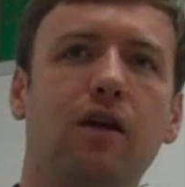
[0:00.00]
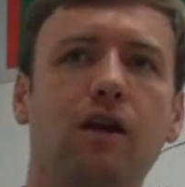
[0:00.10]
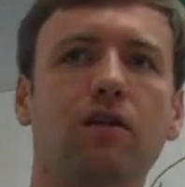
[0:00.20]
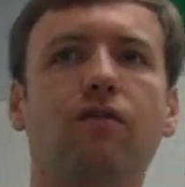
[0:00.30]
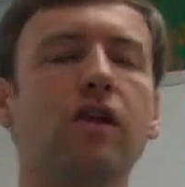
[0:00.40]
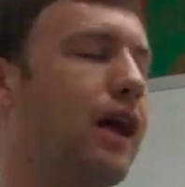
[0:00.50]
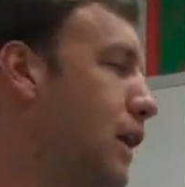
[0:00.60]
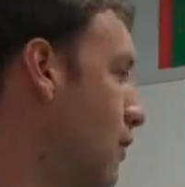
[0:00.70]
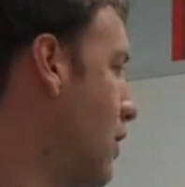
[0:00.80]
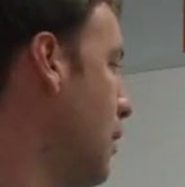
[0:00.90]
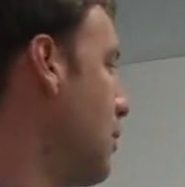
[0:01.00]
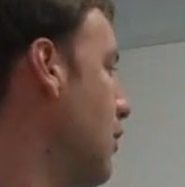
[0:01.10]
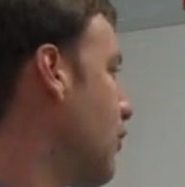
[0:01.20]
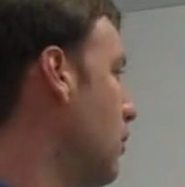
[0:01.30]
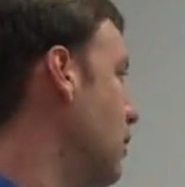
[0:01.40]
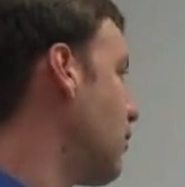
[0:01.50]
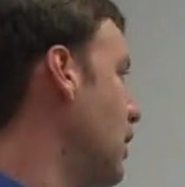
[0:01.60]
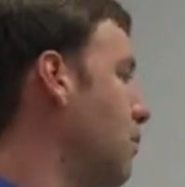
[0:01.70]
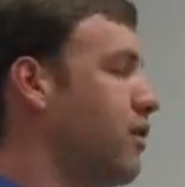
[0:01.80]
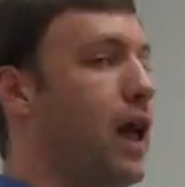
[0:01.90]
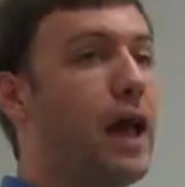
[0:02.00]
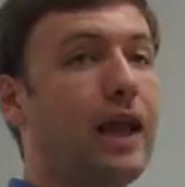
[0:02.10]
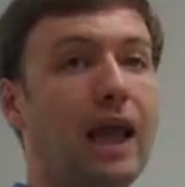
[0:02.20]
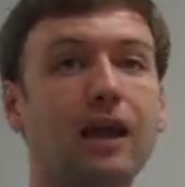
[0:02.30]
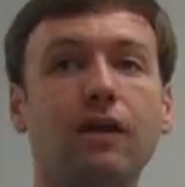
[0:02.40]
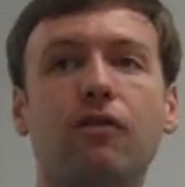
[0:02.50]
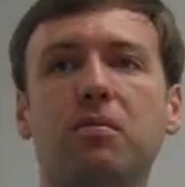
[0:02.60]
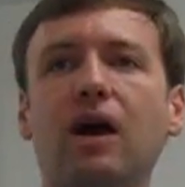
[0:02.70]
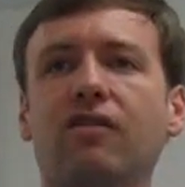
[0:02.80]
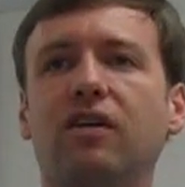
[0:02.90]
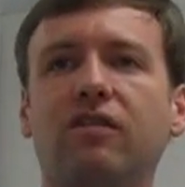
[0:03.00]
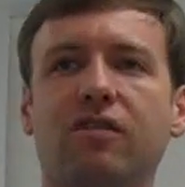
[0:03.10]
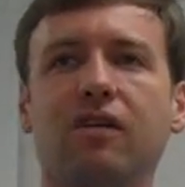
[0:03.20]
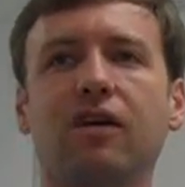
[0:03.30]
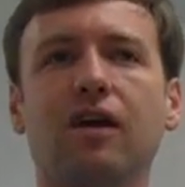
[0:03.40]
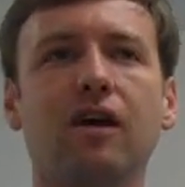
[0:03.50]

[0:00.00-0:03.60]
Because if the negative team and the affirmative team say candy for breakfast,